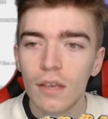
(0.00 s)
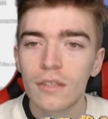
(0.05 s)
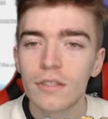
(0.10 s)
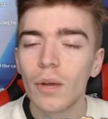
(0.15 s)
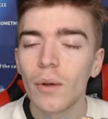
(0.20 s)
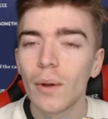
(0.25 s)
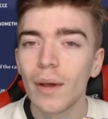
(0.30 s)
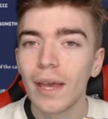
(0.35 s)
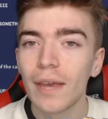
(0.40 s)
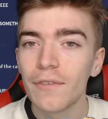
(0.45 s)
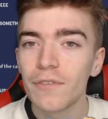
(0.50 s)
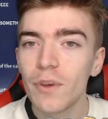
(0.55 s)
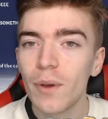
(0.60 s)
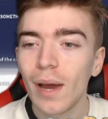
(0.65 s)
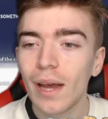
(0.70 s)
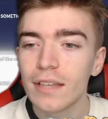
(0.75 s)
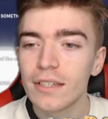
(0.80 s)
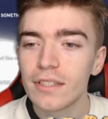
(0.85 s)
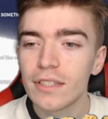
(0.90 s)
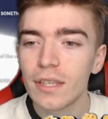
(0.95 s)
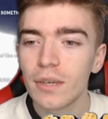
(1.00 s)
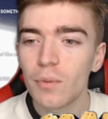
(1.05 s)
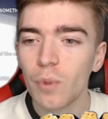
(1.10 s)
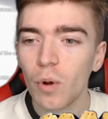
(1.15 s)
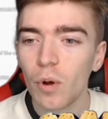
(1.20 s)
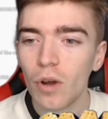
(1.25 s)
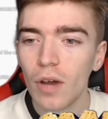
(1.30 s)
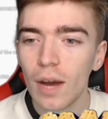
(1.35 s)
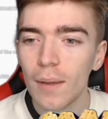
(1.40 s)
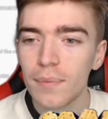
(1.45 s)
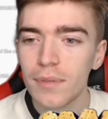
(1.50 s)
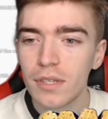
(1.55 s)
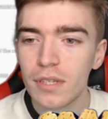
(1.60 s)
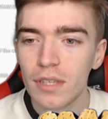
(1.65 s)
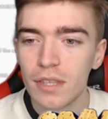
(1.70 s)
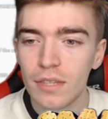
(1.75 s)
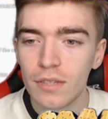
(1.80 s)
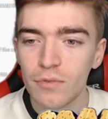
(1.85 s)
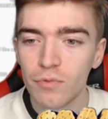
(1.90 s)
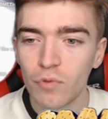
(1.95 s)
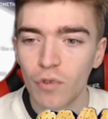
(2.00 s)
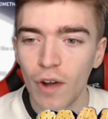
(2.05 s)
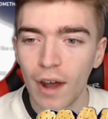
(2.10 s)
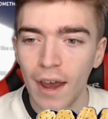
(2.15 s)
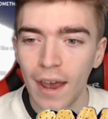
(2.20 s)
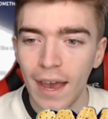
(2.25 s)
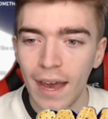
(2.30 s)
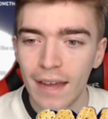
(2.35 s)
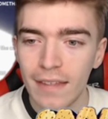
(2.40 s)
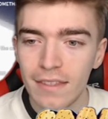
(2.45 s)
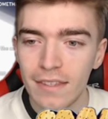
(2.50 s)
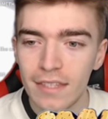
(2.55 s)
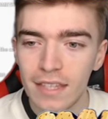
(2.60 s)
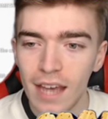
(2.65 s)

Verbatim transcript: So if you actually walk up to this right hand